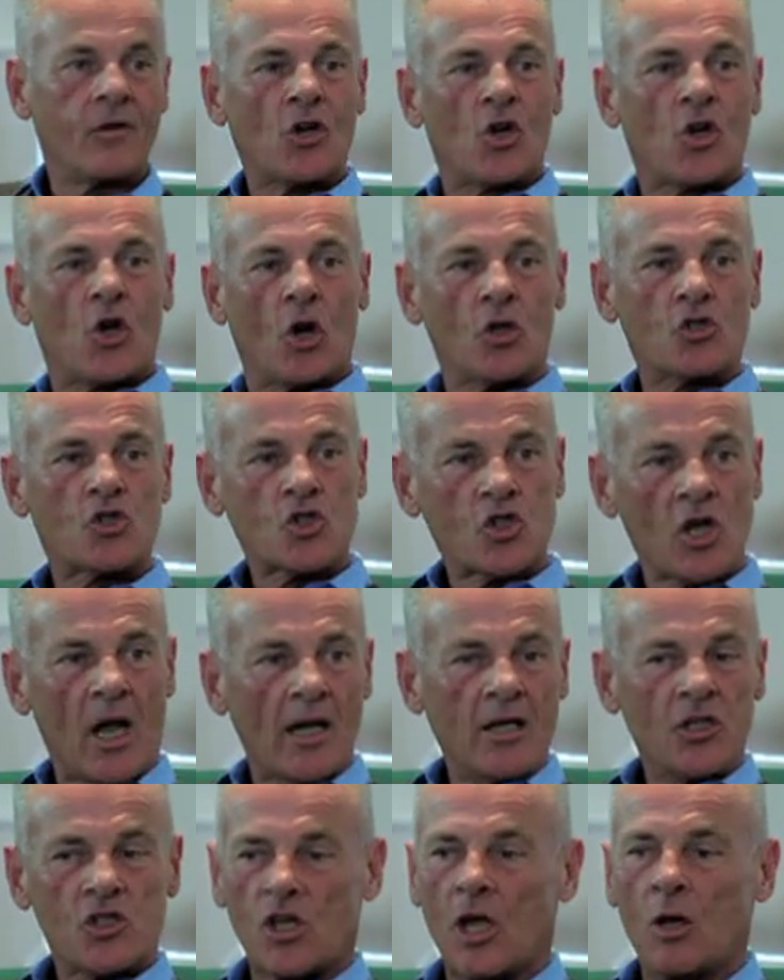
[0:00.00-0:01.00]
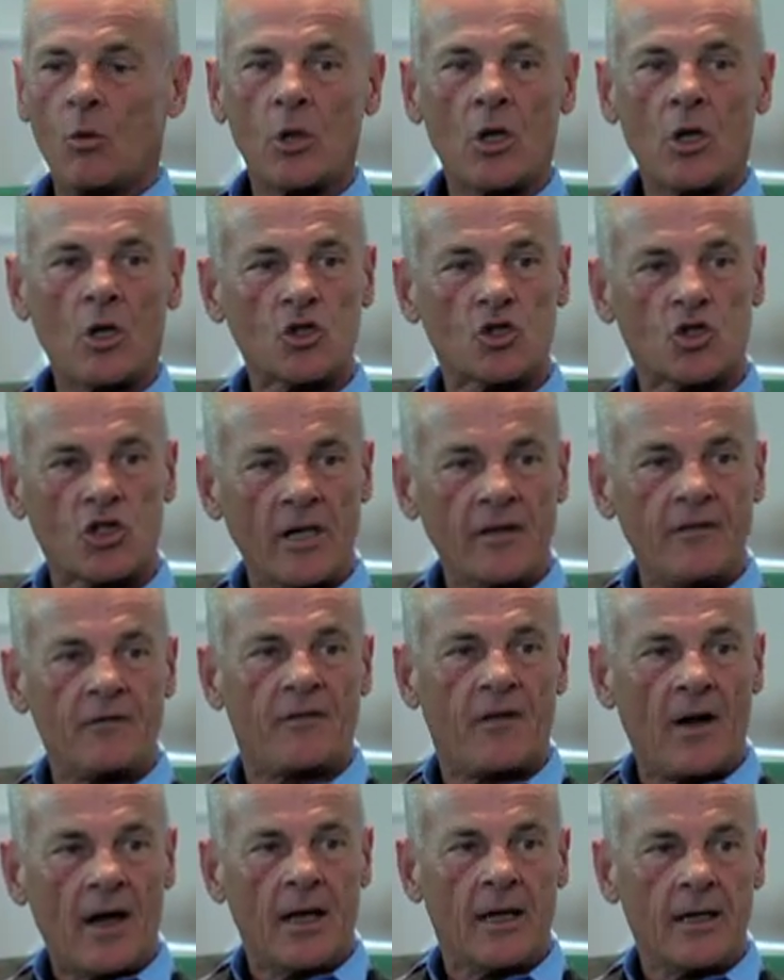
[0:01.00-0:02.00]
For God's sake, so we've got Sinn
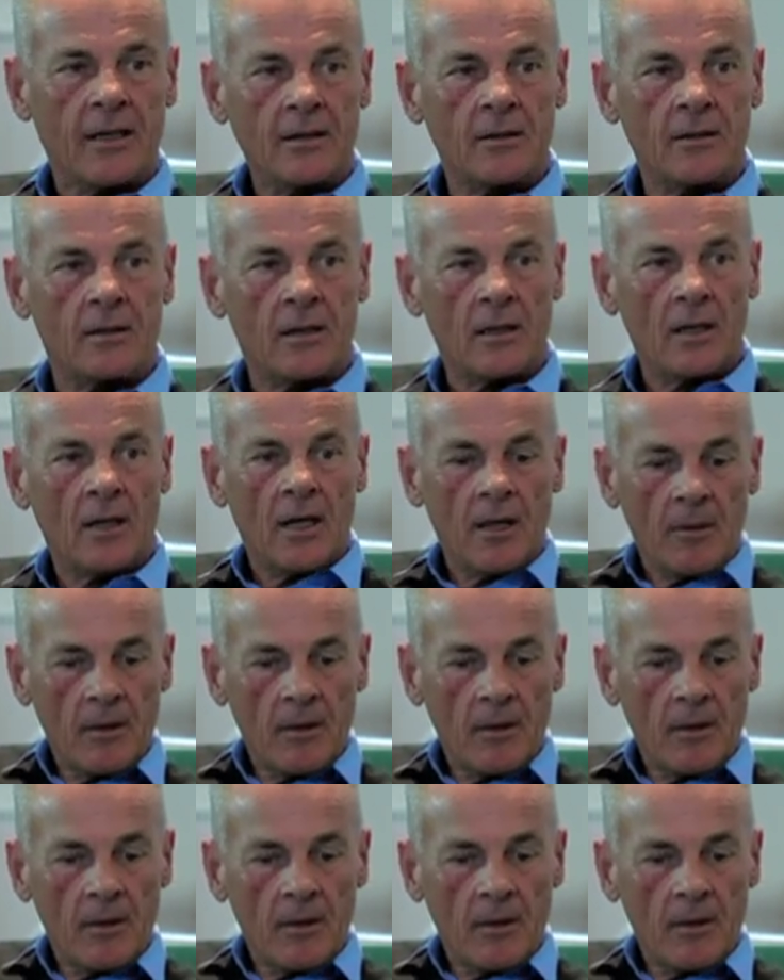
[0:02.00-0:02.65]
Féin